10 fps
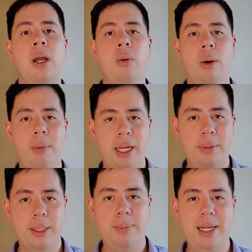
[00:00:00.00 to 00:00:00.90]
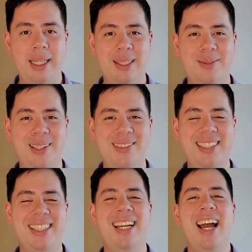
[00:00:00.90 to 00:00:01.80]
what money we're spending at the
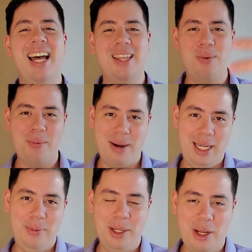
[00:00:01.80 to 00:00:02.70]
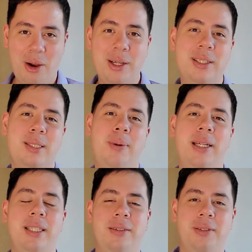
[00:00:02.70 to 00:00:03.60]
moment, and then what money we're going to spend
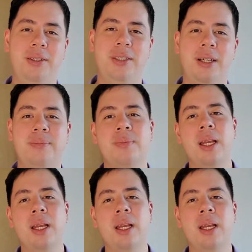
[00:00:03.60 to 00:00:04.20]
in the future.